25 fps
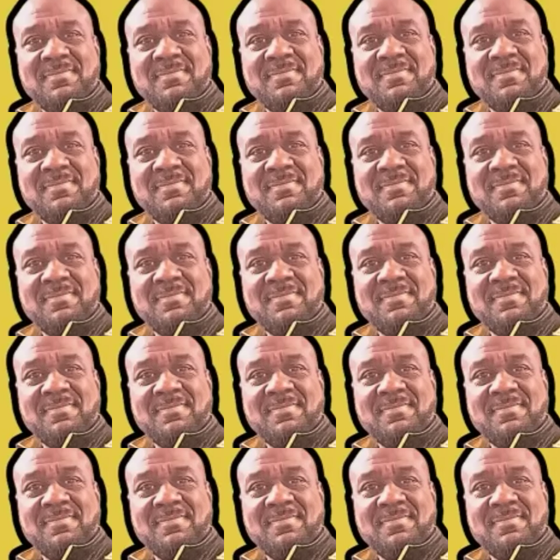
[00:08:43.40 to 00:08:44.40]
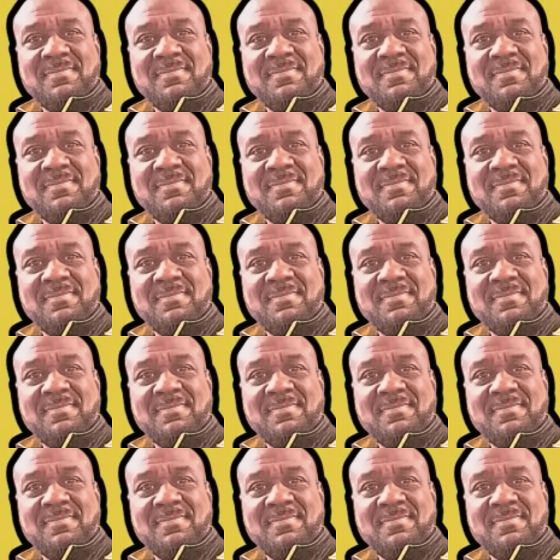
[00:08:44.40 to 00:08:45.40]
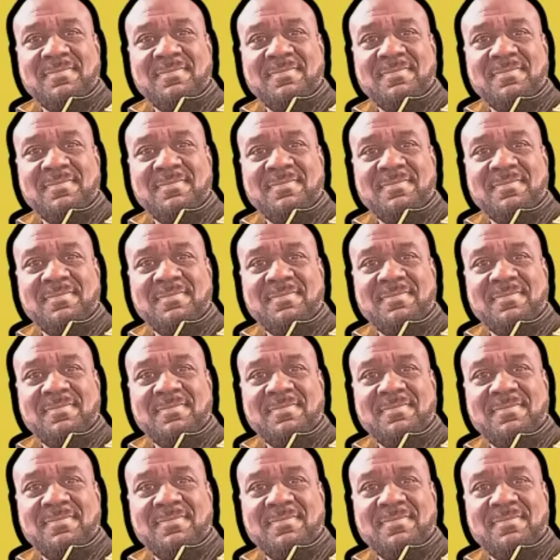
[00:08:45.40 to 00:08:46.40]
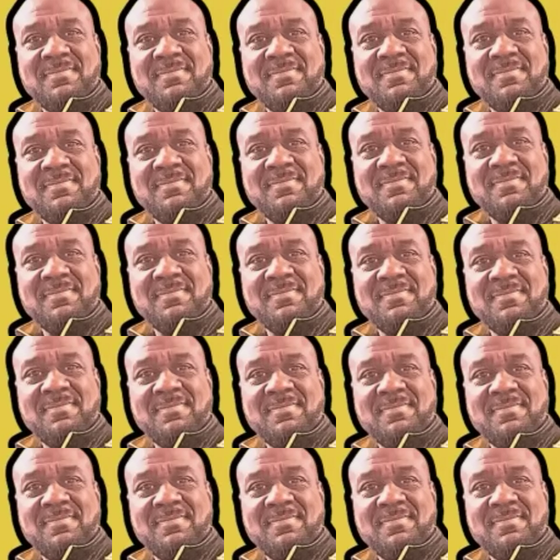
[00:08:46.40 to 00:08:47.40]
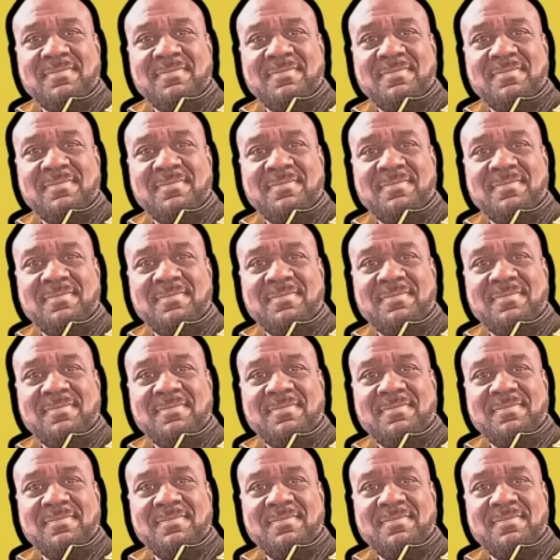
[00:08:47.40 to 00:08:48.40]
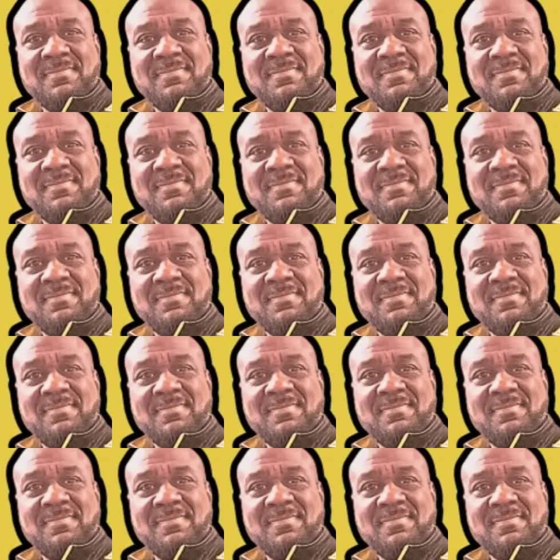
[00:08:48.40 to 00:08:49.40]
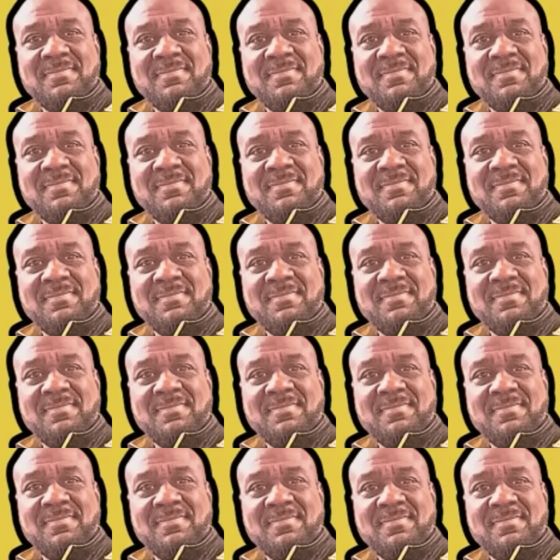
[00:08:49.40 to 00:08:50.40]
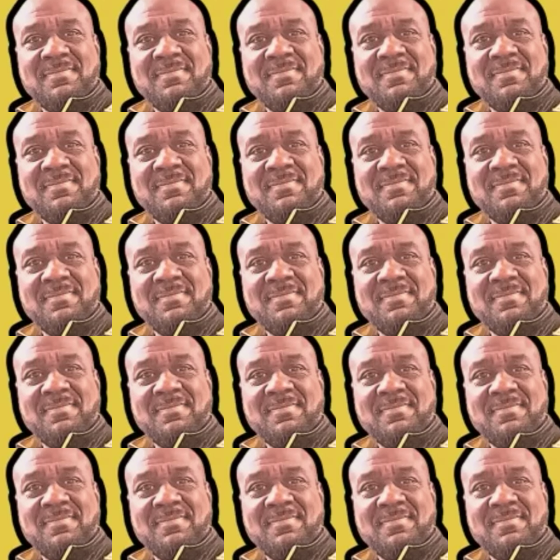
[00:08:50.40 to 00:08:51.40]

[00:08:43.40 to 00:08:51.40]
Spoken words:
(not speaking)